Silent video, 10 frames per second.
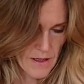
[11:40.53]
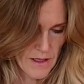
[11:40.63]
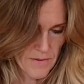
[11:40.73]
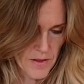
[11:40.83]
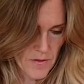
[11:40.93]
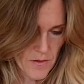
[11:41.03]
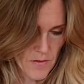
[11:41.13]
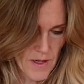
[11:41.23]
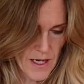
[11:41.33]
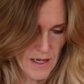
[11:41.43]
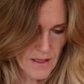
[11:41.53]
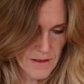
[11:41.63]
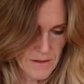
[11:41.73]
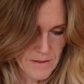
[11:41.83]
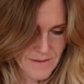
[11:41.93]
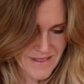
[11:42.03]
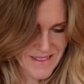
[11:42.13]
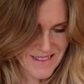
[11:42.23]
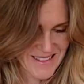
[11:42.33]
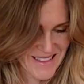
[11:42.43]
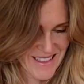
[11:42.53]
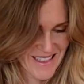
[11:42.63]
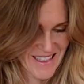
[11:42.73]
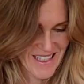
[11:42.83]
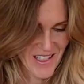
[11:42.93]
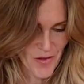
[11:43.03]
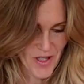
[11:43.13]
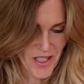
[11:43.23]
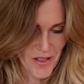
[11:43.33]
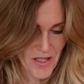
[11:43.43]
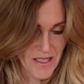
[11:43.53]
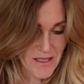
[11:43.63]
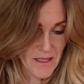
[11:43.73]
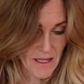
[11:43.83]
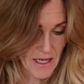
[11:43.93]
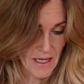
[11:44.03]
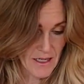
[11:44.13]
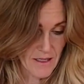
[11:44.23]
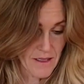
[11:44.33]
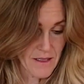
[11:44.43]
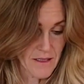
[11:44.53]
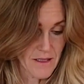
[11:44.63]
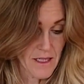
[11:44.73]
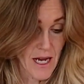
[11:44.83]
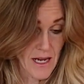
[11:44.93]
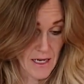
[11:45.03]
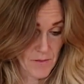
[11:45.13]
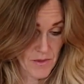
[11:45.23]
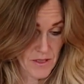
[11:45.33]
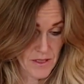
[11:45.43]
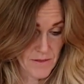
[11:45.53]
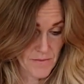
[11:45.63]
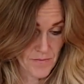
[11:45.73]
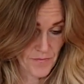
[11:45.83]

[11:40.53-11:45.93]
Left over right. And you want to do this 9 times.